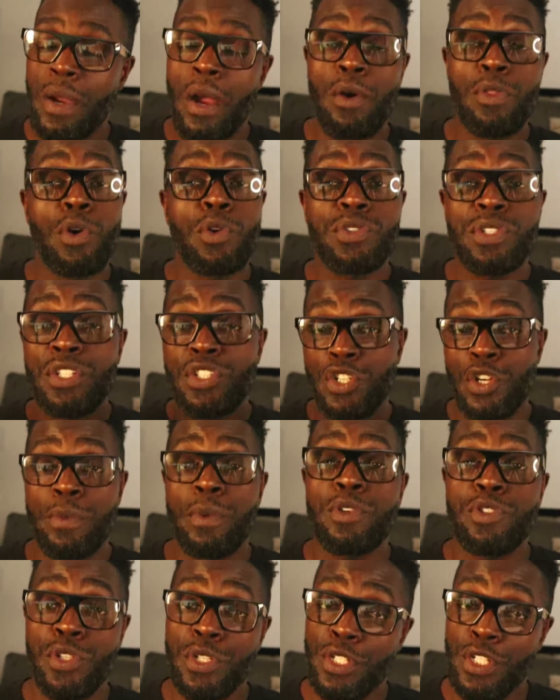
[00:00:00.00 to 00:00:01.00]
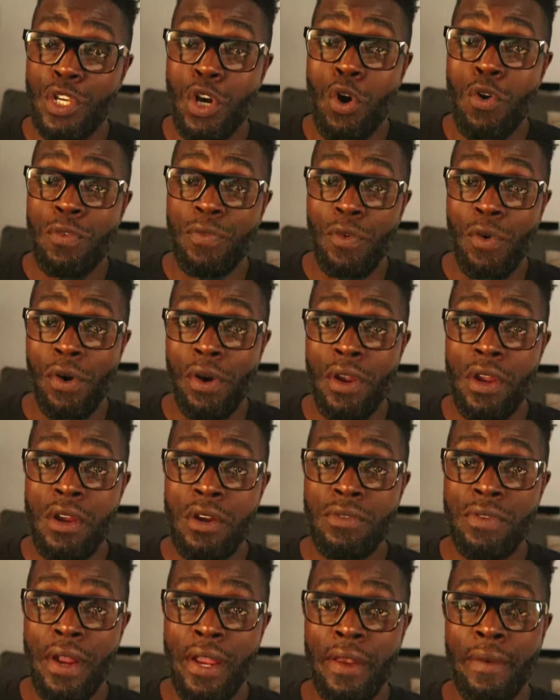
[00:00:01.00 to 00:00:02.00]
those are the turbos you're going to go for,
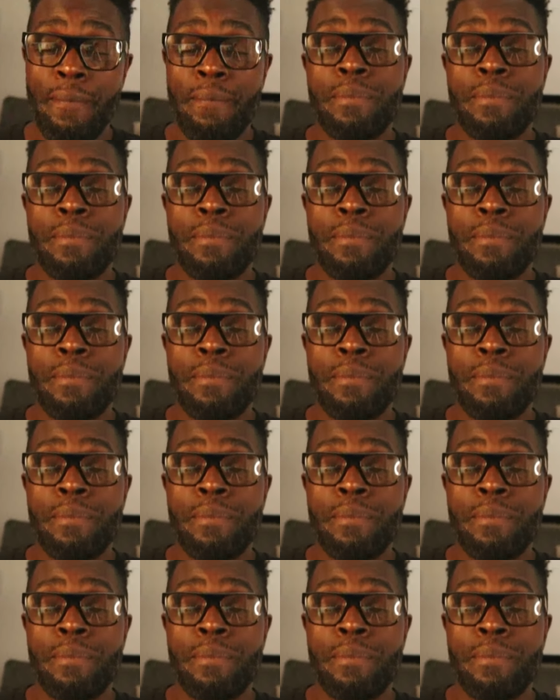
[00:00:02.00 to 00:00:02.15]
right?